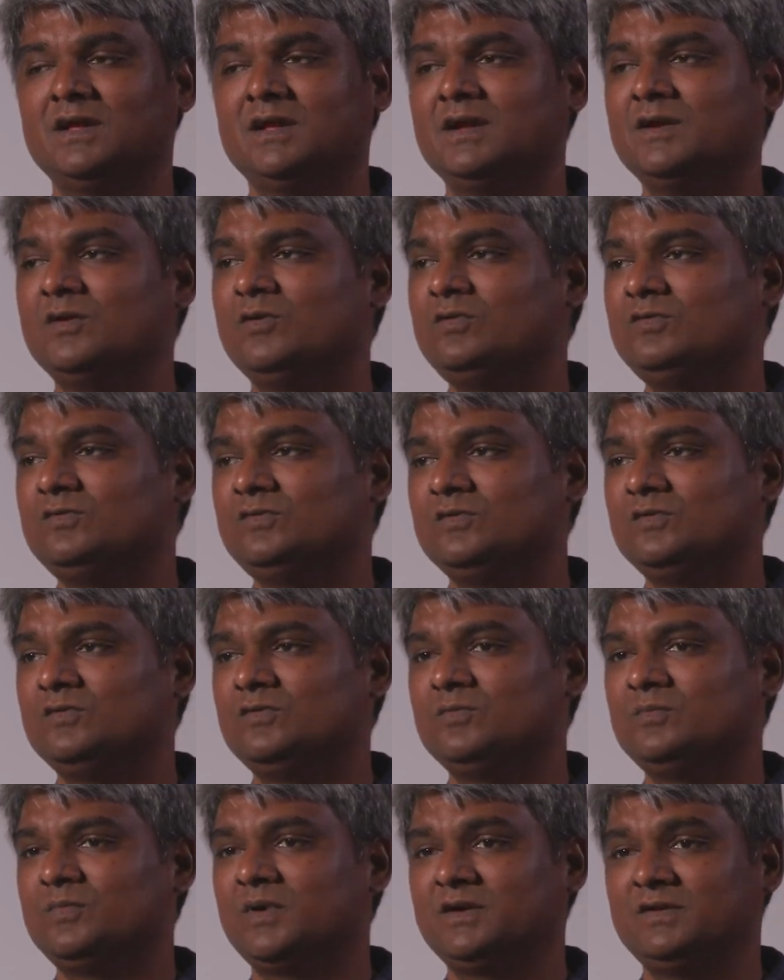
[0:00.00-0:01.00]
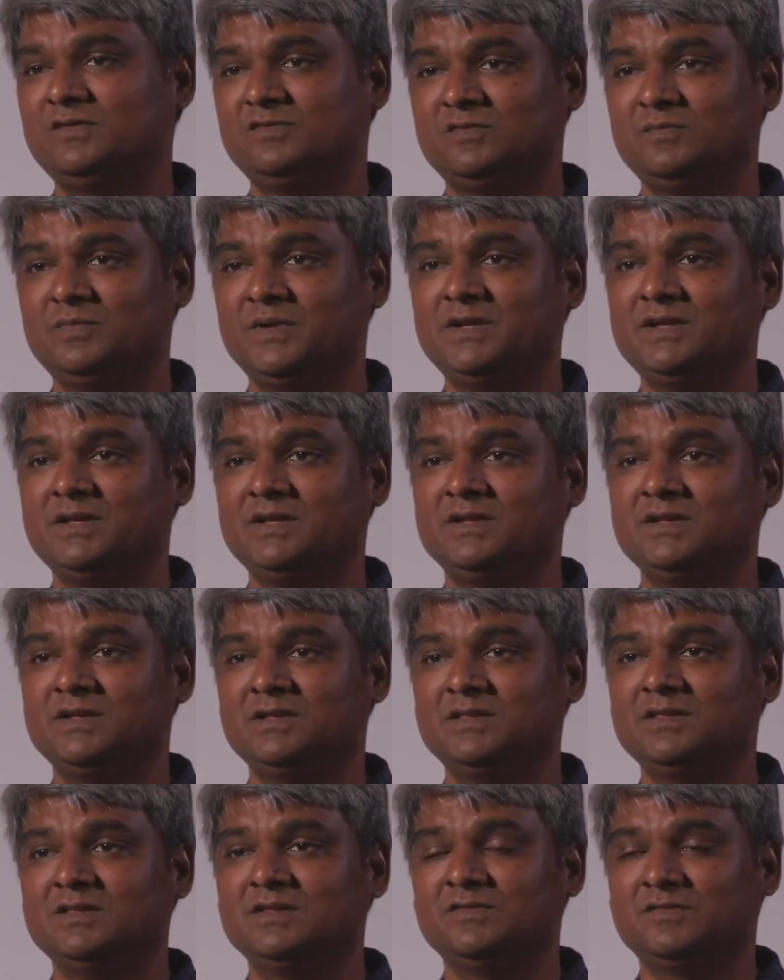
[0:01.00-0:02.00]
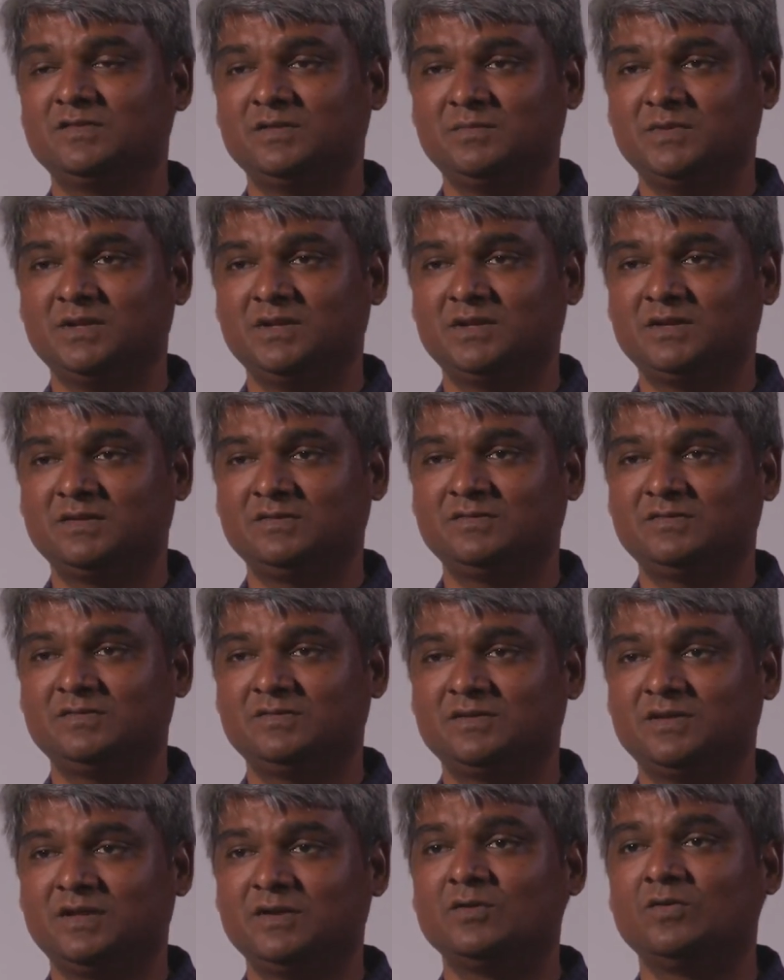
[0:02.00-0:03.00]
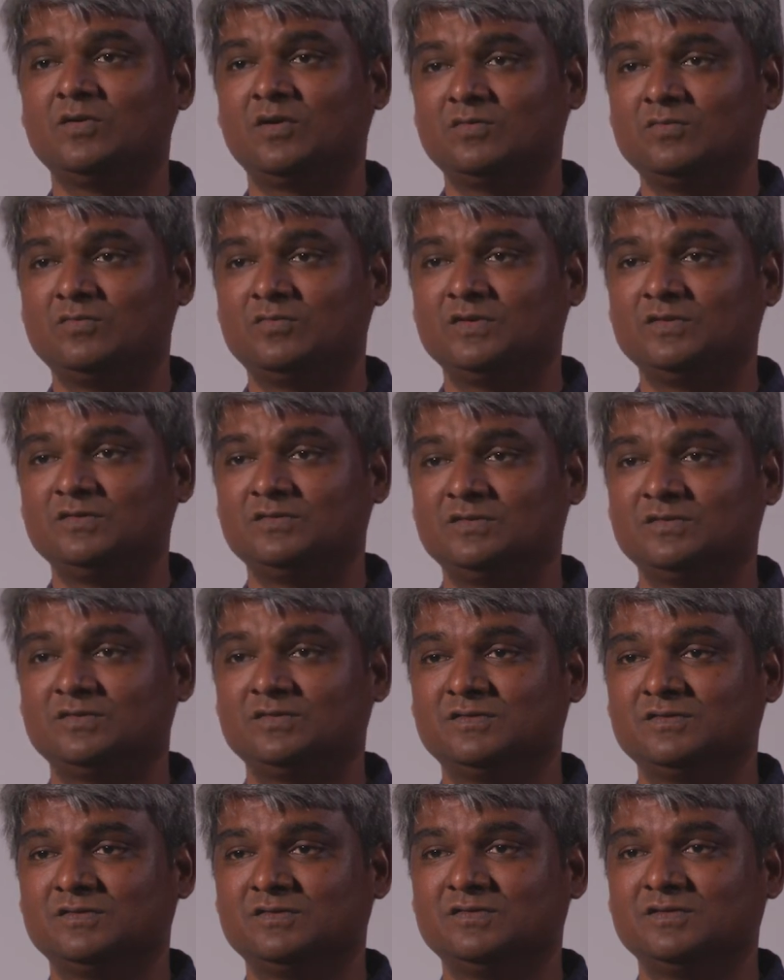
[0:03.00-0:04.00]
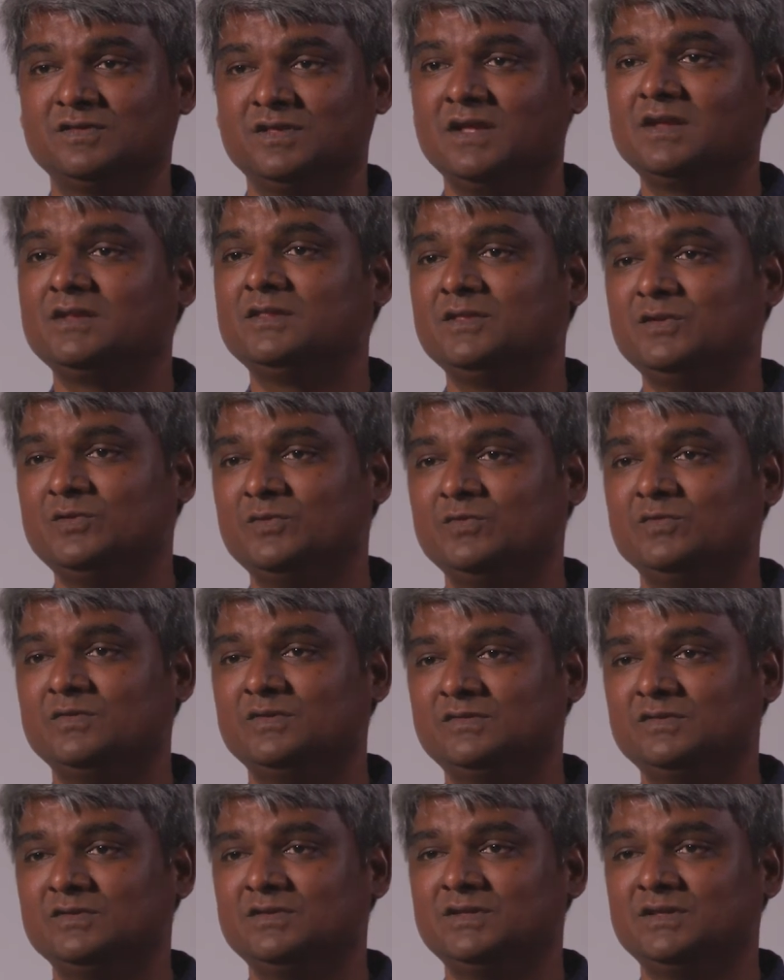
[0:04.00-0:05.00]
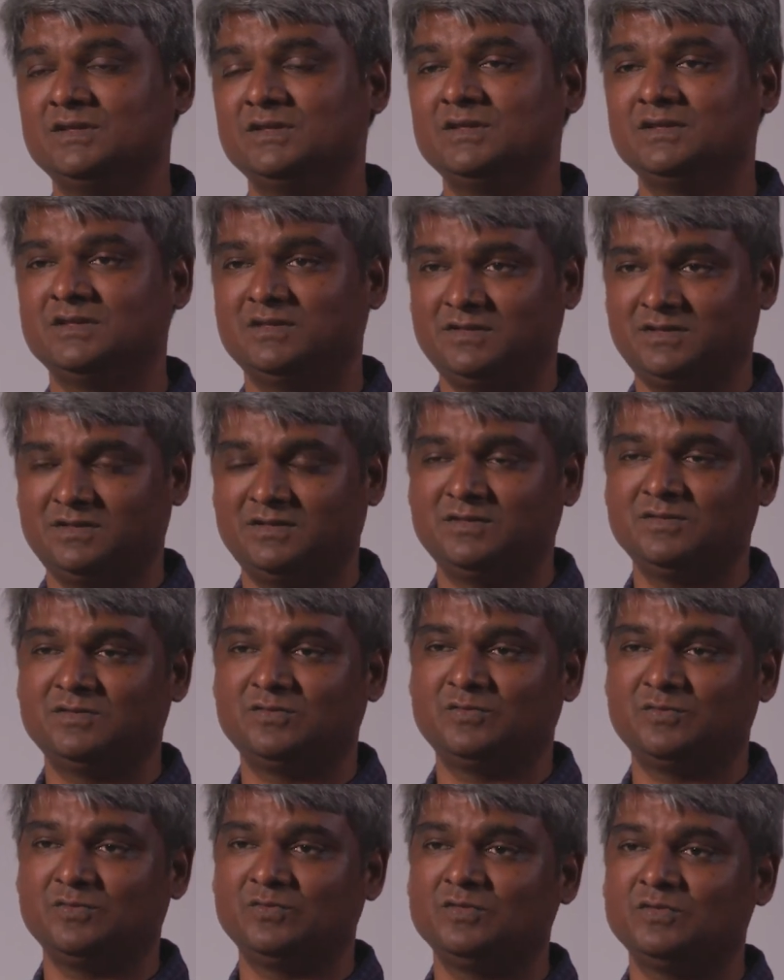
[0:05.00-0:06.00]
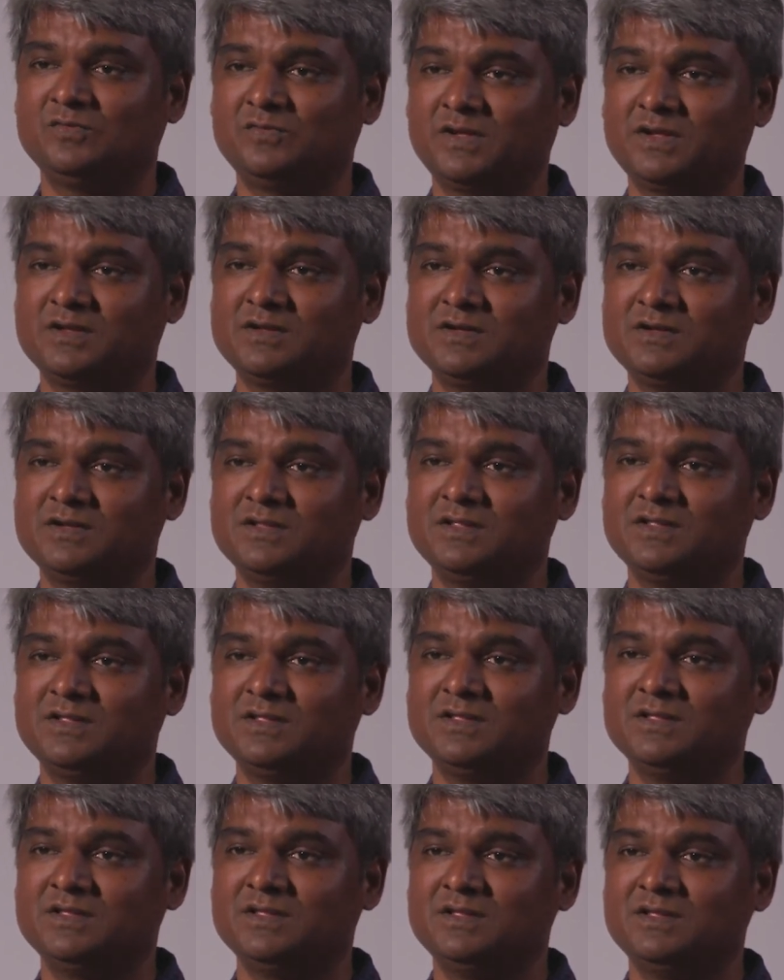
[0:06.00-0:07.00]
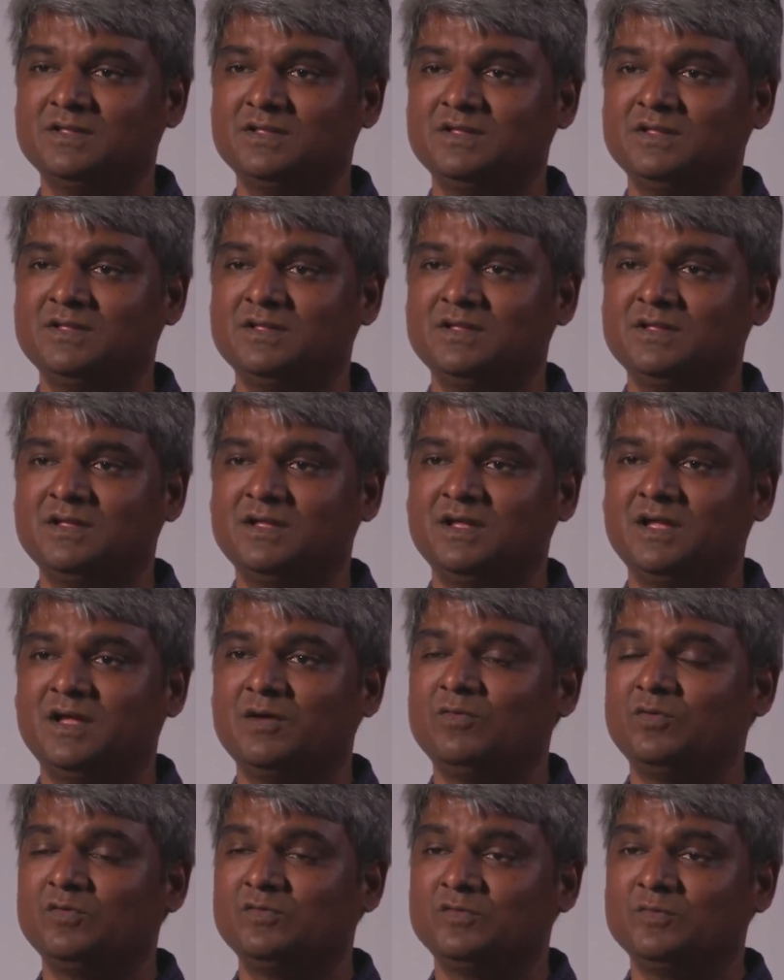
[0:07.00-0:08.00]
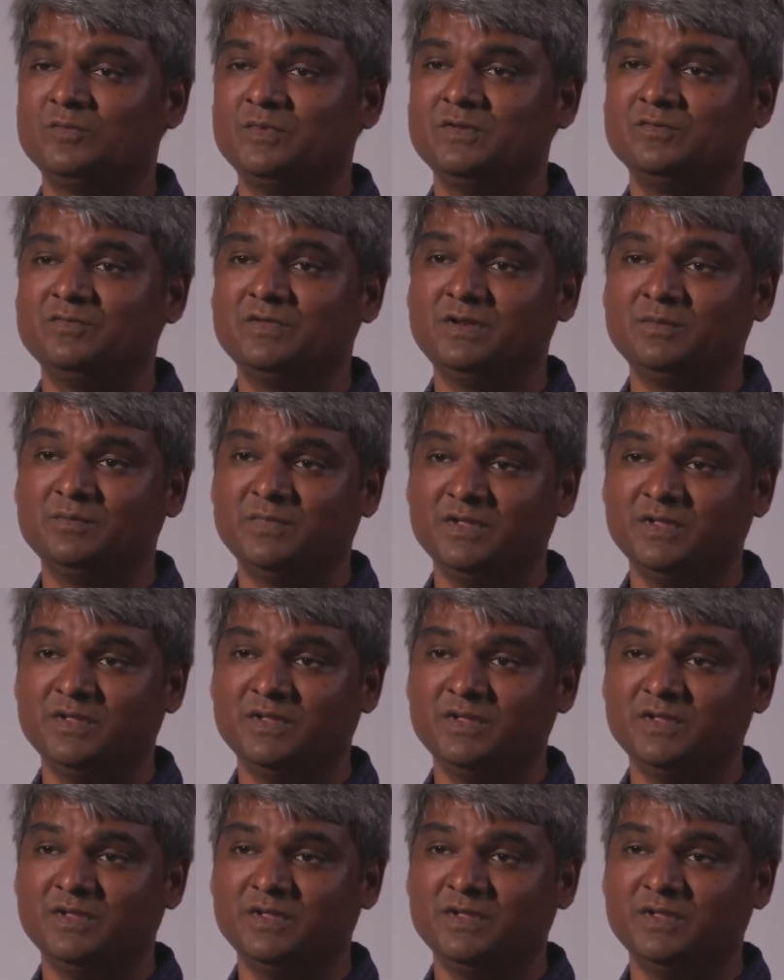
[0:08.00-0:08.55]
and also participating in the seminars and conferences at the university through the faculty have also been very